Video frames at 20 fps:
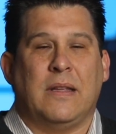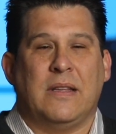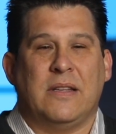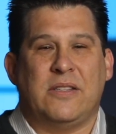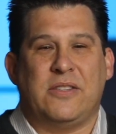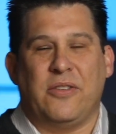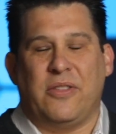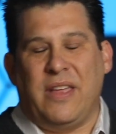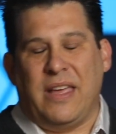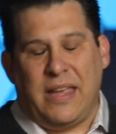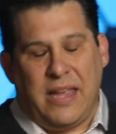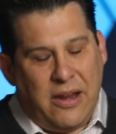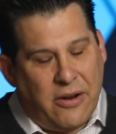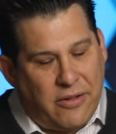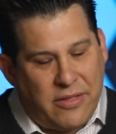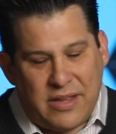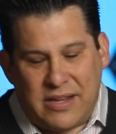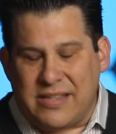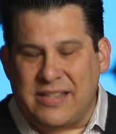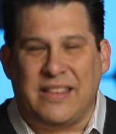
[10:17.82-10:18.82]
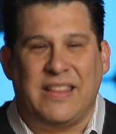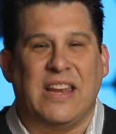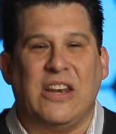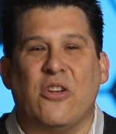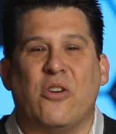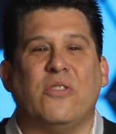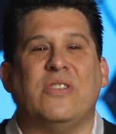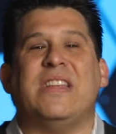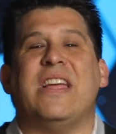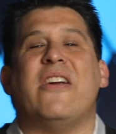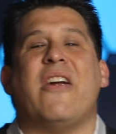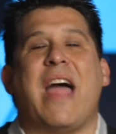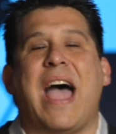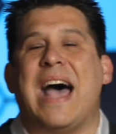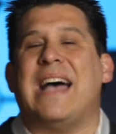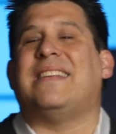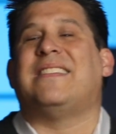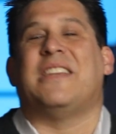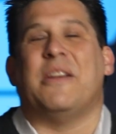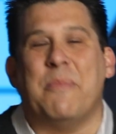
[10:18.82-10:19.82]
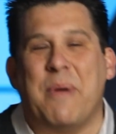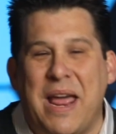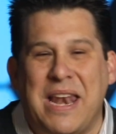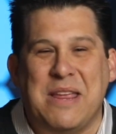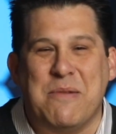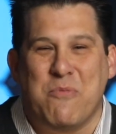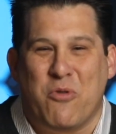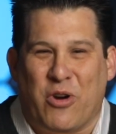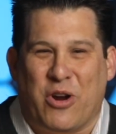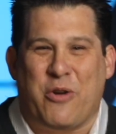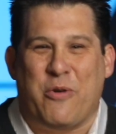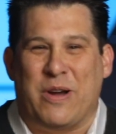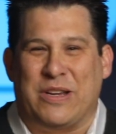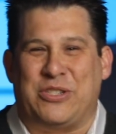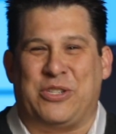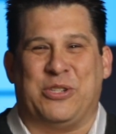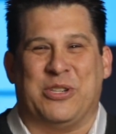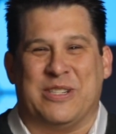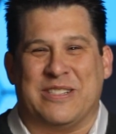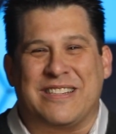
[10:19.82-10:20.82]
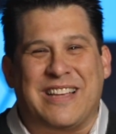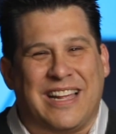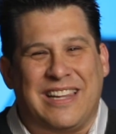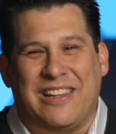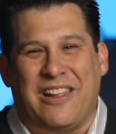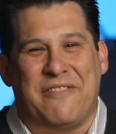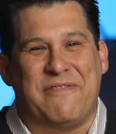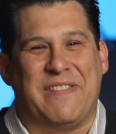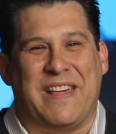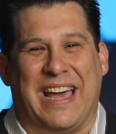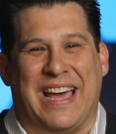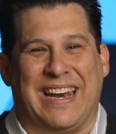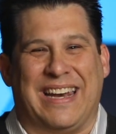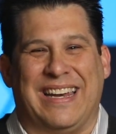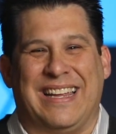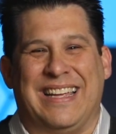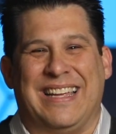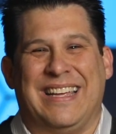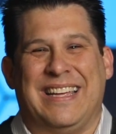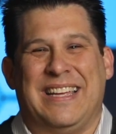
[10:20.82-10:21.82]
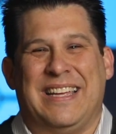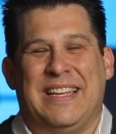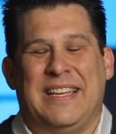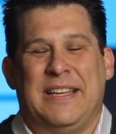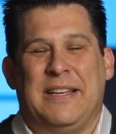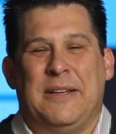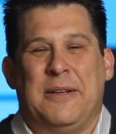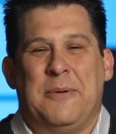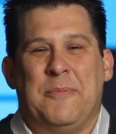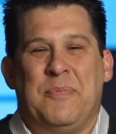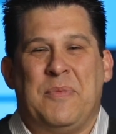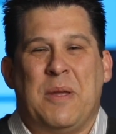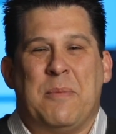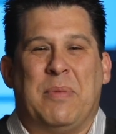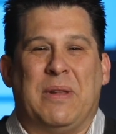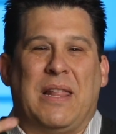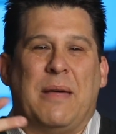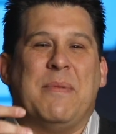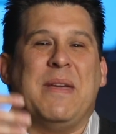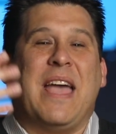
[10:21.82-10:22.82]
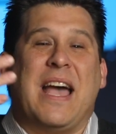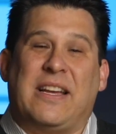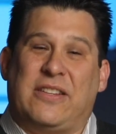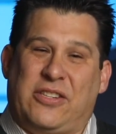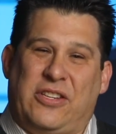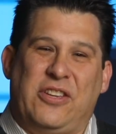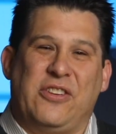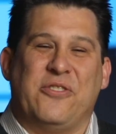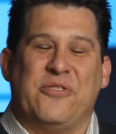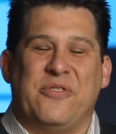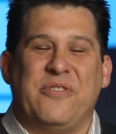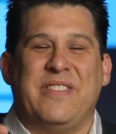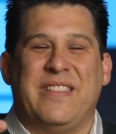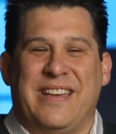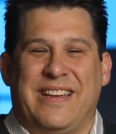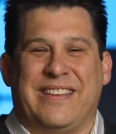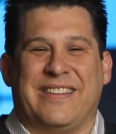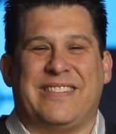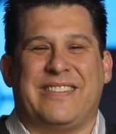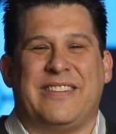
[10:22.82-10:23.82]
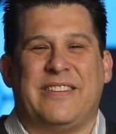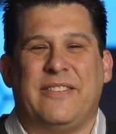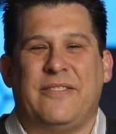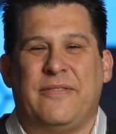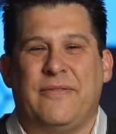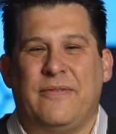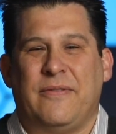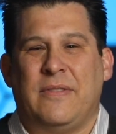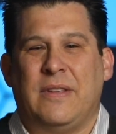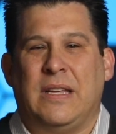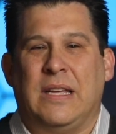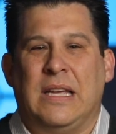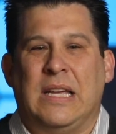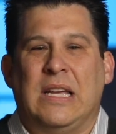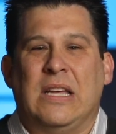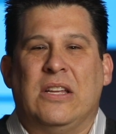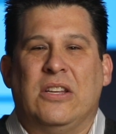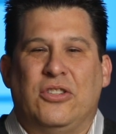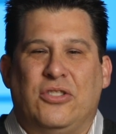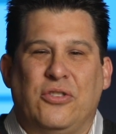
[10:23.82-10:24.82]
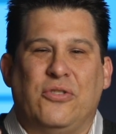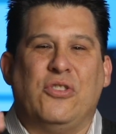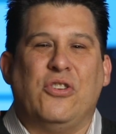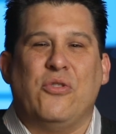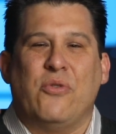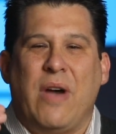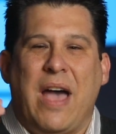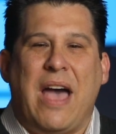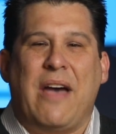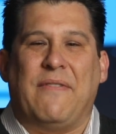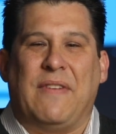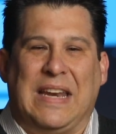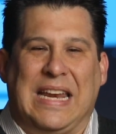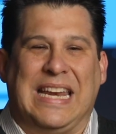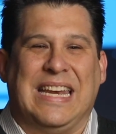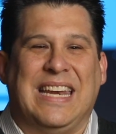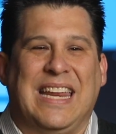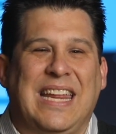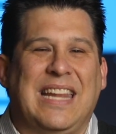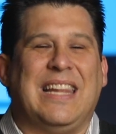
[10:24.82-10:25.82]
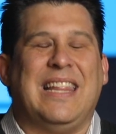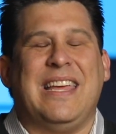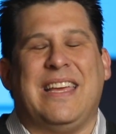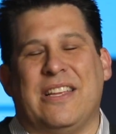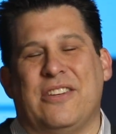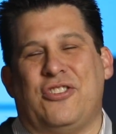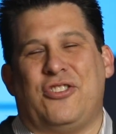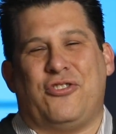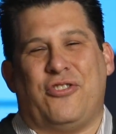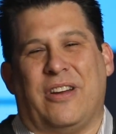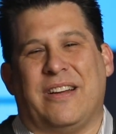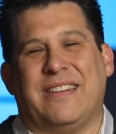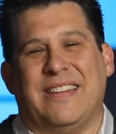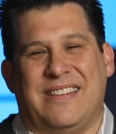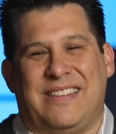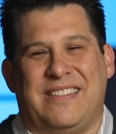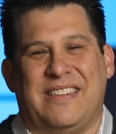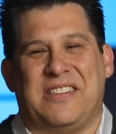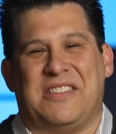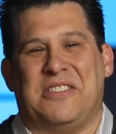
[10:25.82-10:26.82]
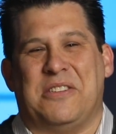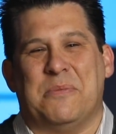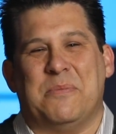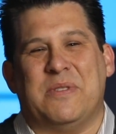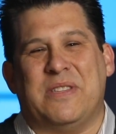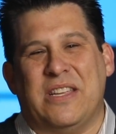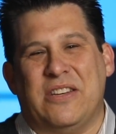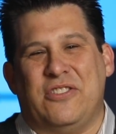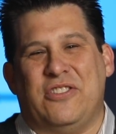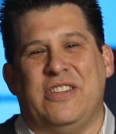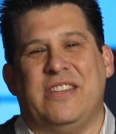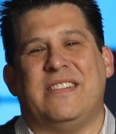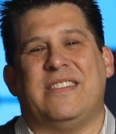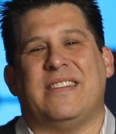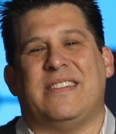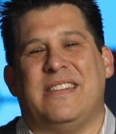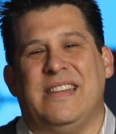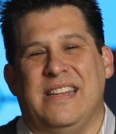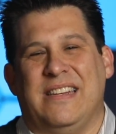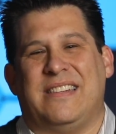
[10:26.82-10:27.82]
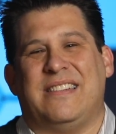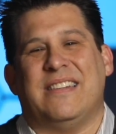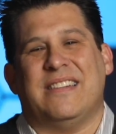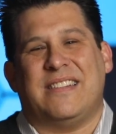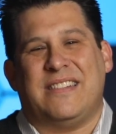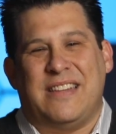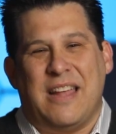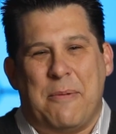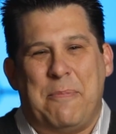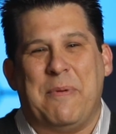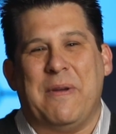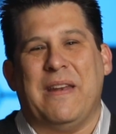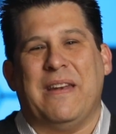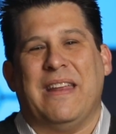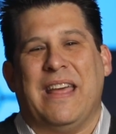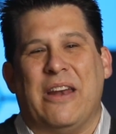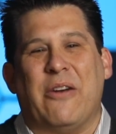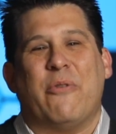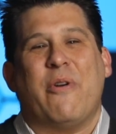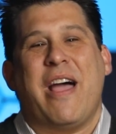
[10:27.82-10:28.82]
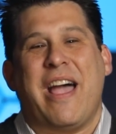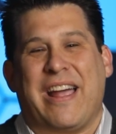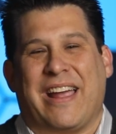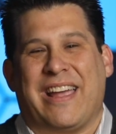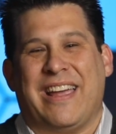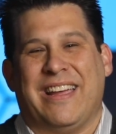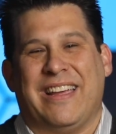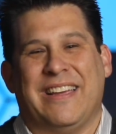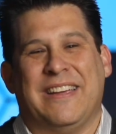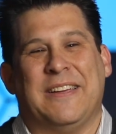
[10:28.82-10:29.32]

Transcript: And so they hear this and they don't dare ask him any more questions. I love that. But let me ask you this Do you have any neatly constructed systems that Jesus needs to step in and wreck?